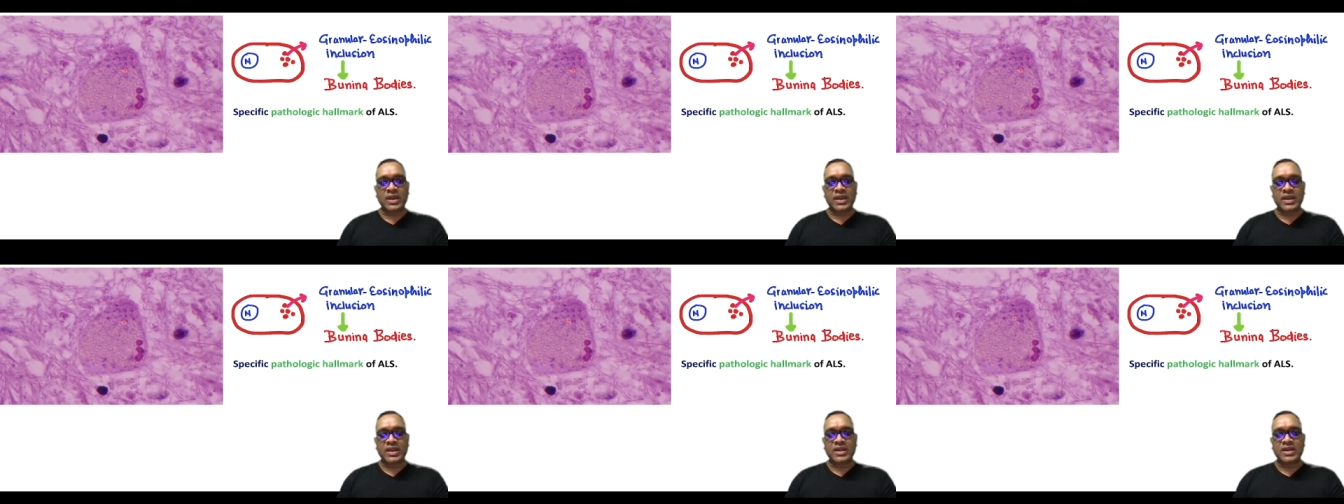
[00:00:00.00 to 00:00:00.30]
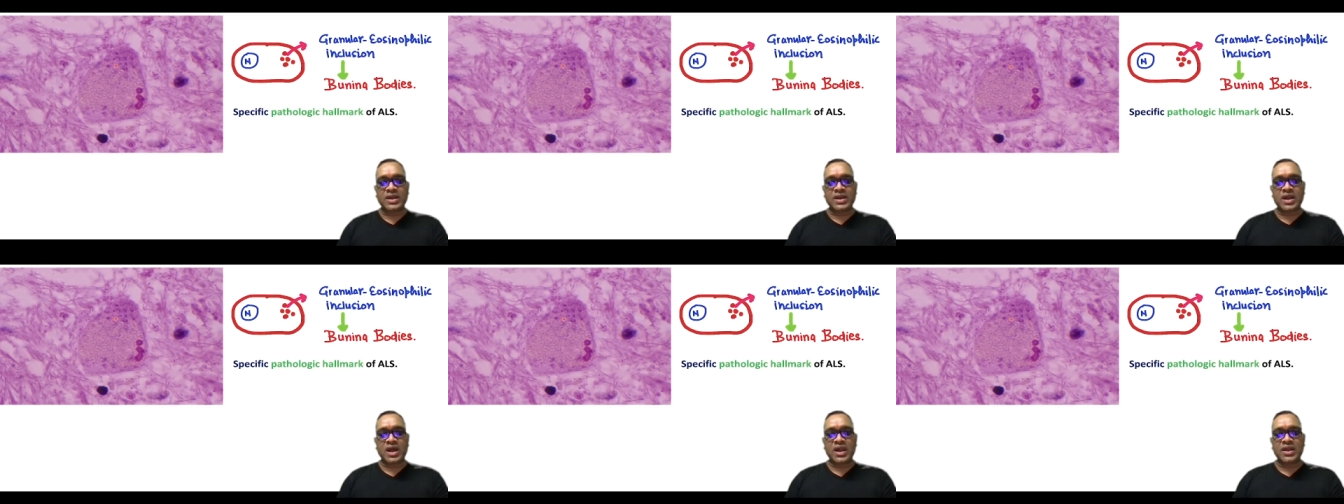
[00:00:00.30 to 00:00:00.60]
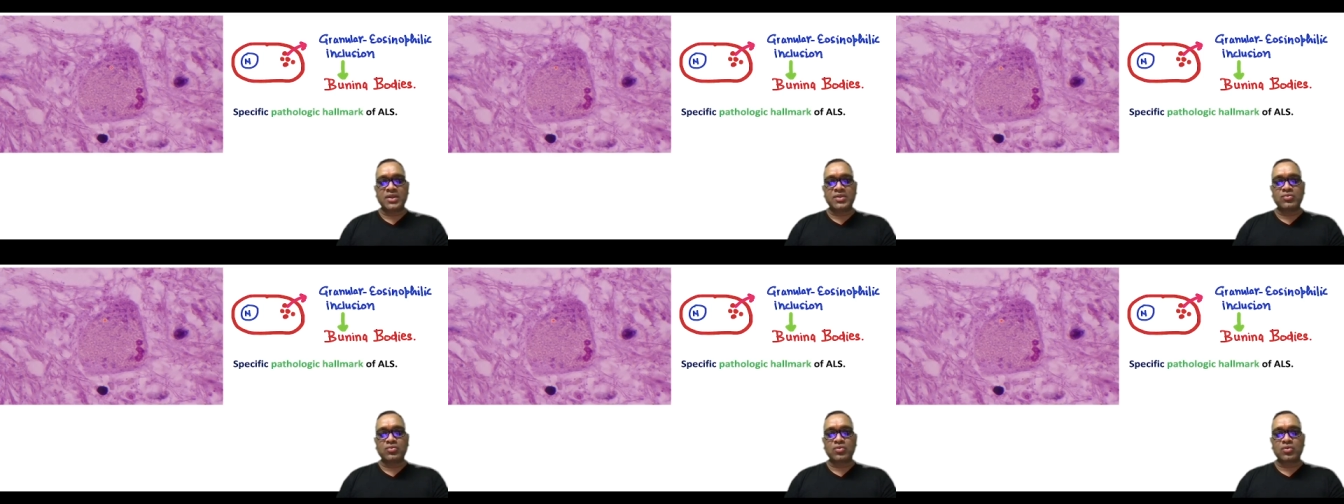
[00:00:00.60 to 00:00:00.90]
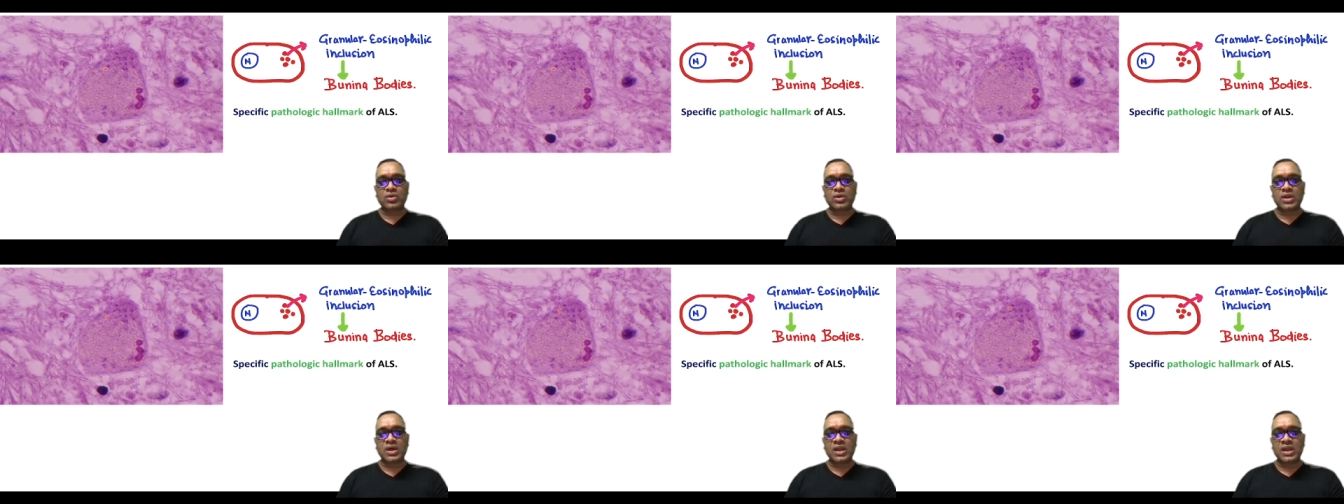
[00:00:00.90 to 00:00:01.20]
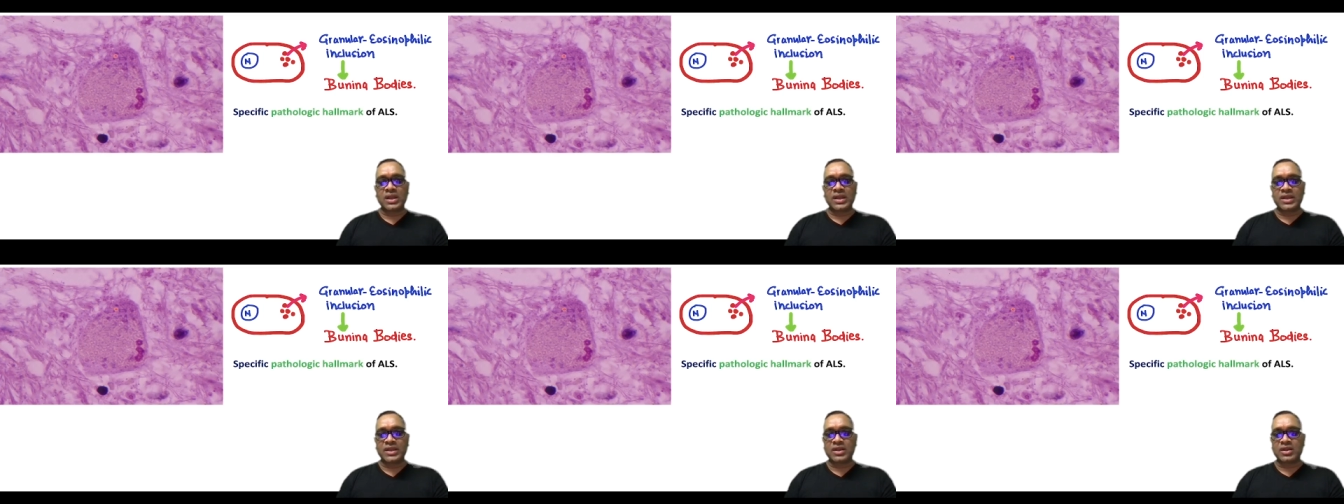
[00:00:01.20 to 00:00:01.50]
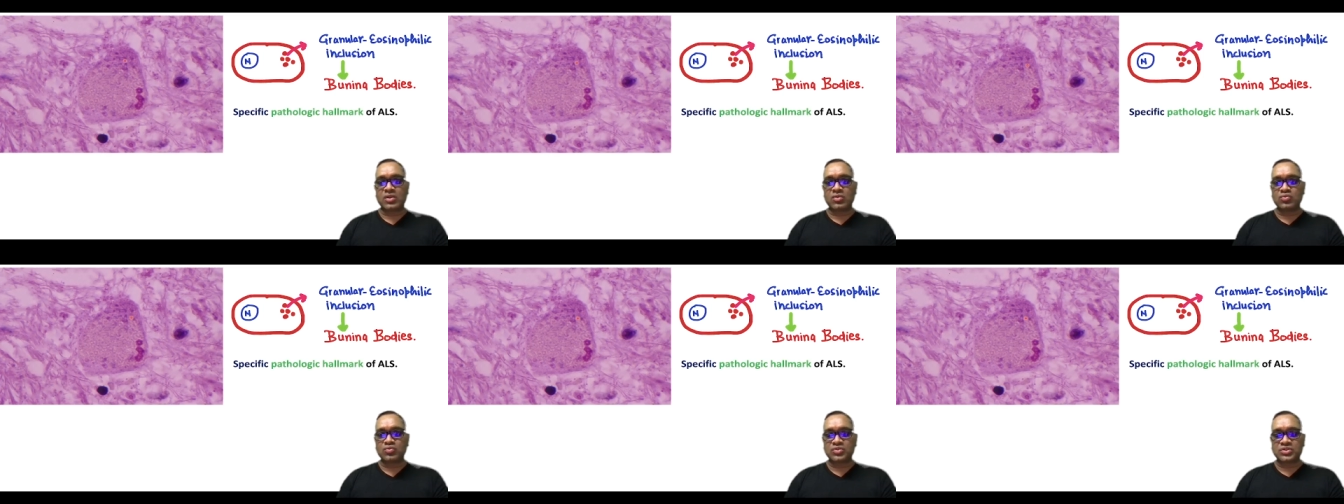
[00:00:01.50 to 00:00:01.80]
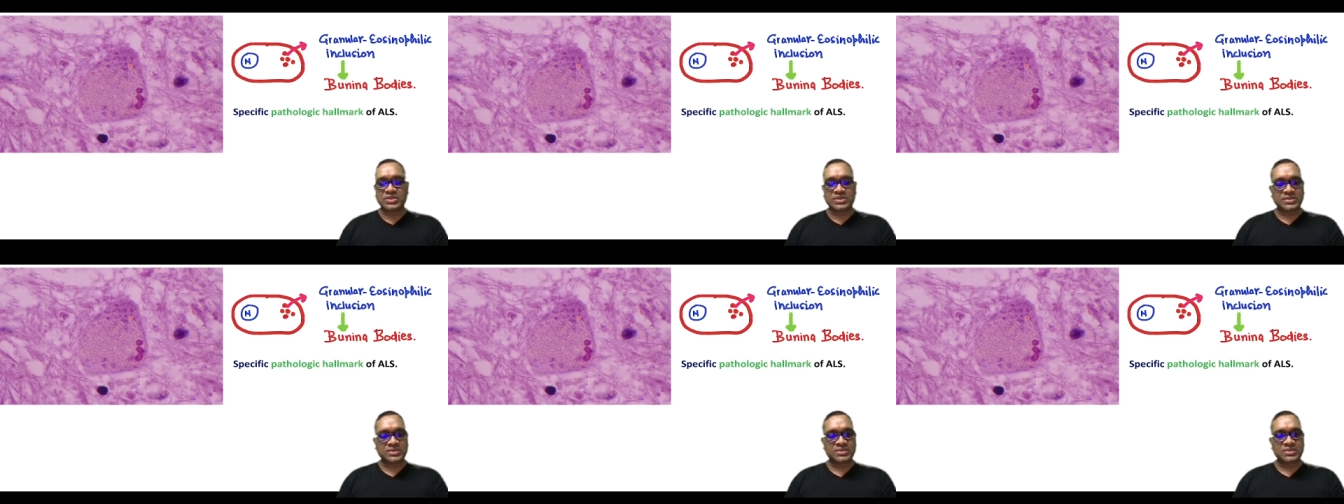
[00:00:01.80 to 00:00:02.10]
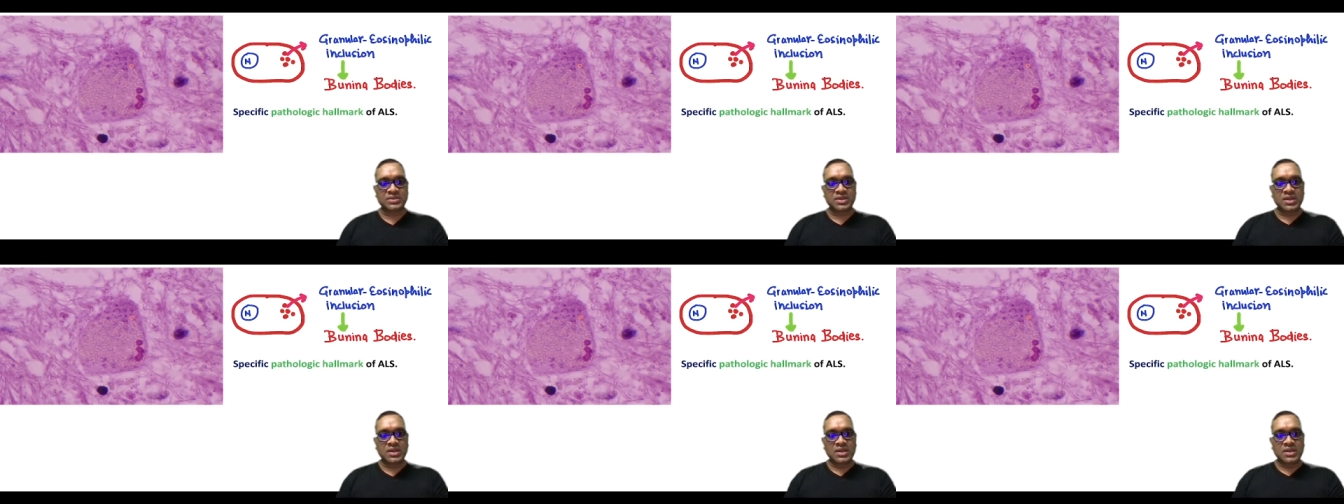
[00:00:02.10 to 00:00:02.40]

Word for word: intraneuronal inclusions.